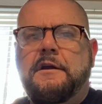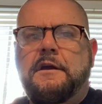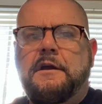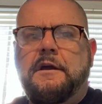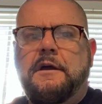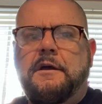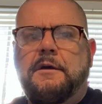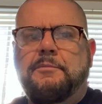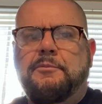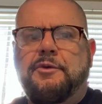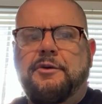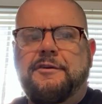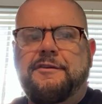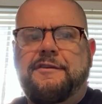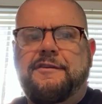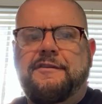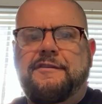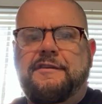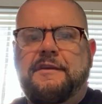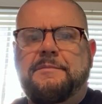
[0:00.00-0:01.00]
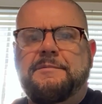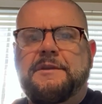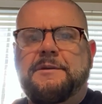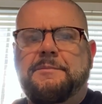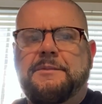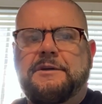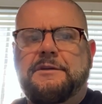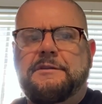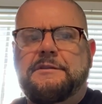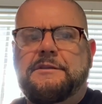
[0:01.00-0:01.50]
more
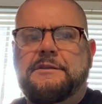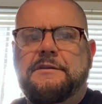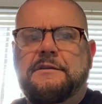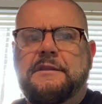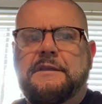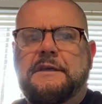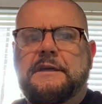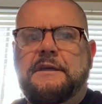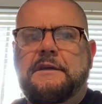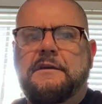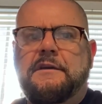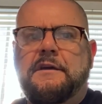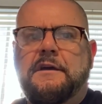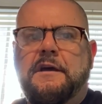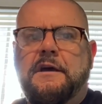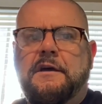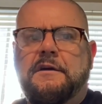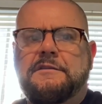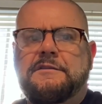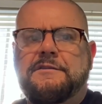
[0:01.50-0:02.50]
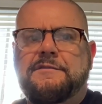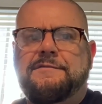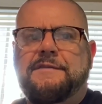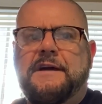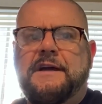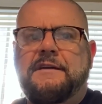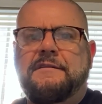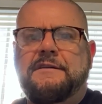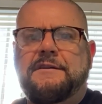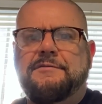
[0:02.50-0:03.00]
susceptible to the
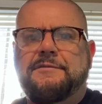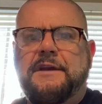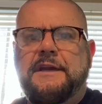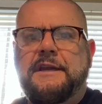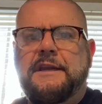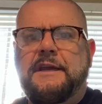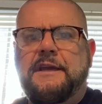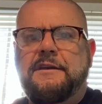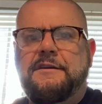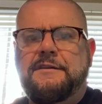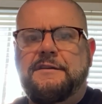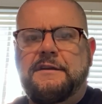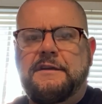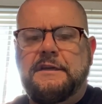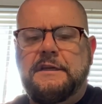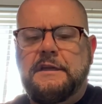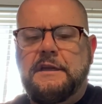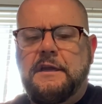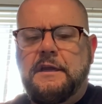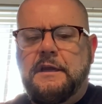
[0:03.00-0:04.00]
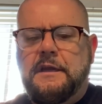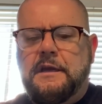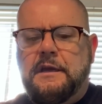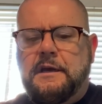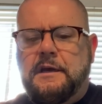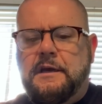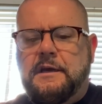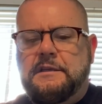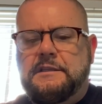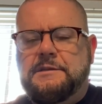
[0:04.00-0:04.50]
ultraviolet radiation
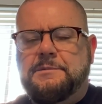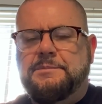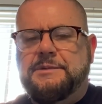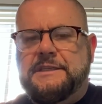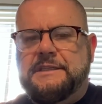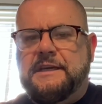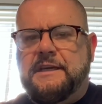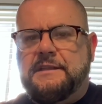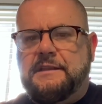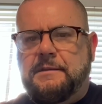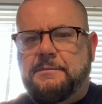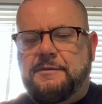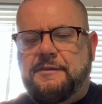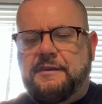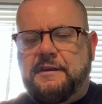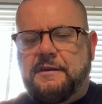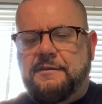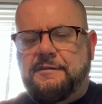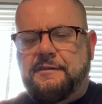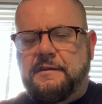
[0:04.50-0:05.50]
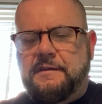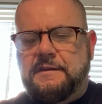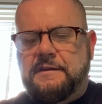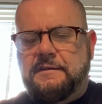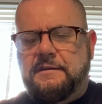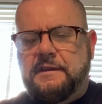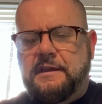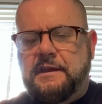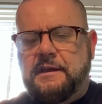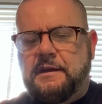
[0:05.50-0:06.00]
to protect themselves
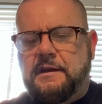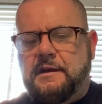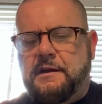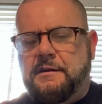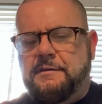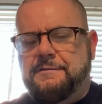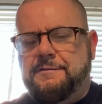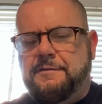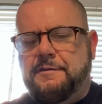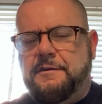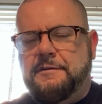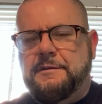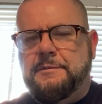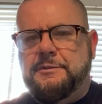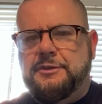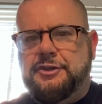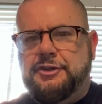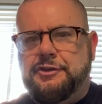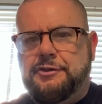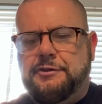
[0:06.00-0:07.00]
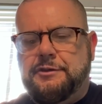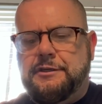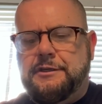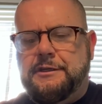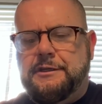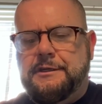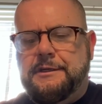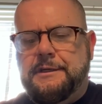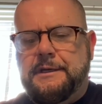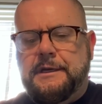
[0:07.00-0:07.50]
until they are fully mature.
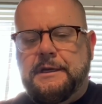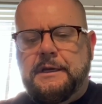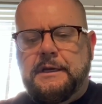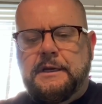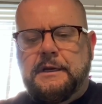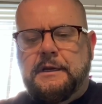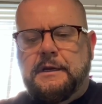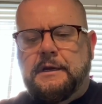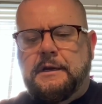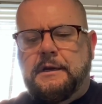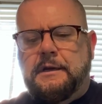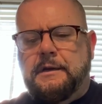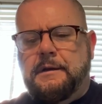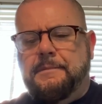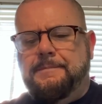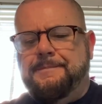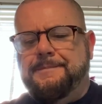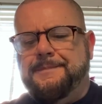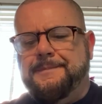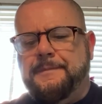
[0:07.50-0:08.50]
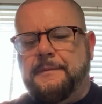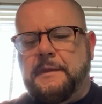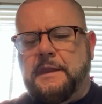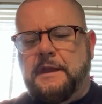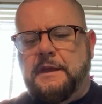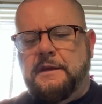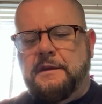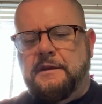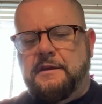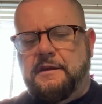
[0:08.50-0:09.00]
And
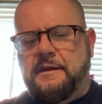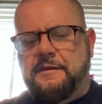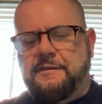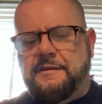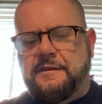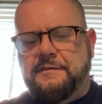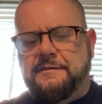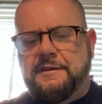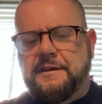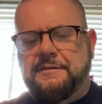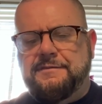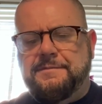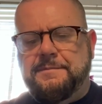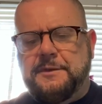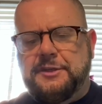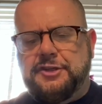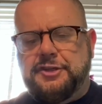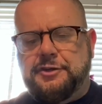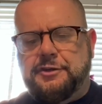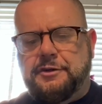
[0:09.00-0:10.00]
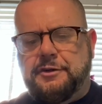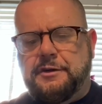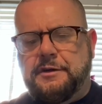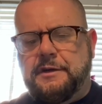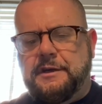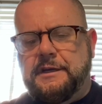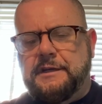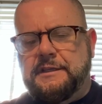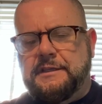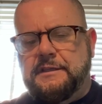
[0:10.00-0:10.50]
as the leaf
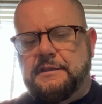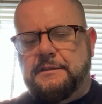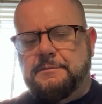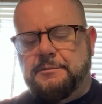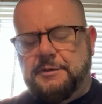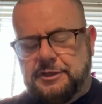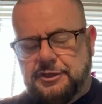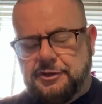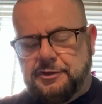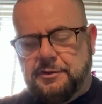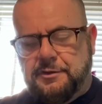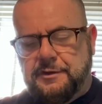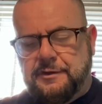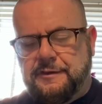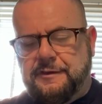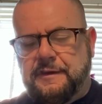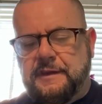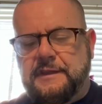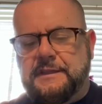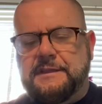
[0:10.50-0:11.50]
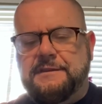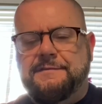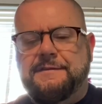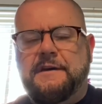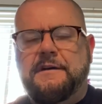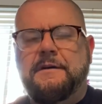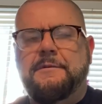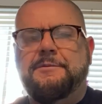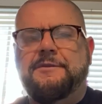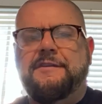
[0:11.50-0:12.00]
matures, it
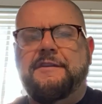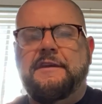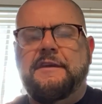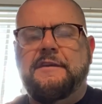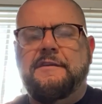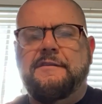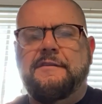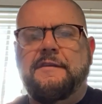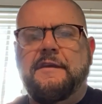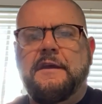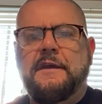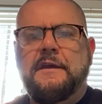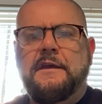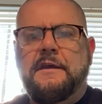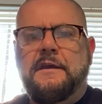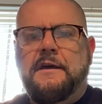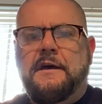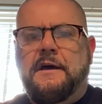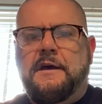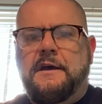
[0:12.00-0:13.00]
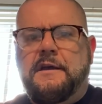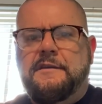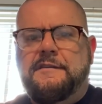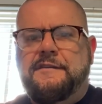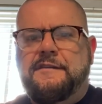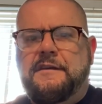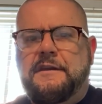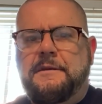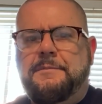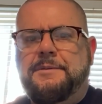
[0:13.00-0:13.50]
develops these
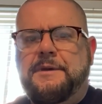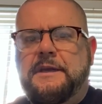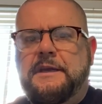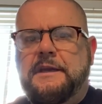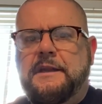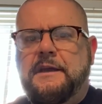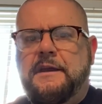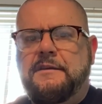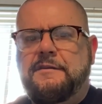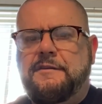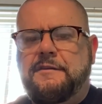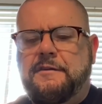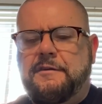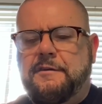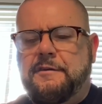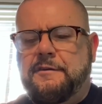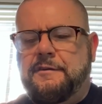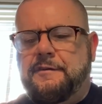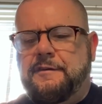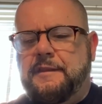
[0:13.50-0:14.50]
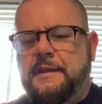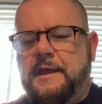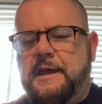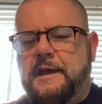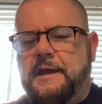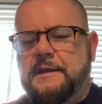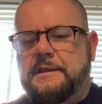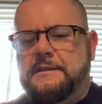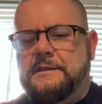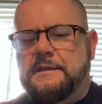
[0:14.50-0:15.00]
synnipate esters
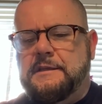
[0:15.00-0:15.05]
that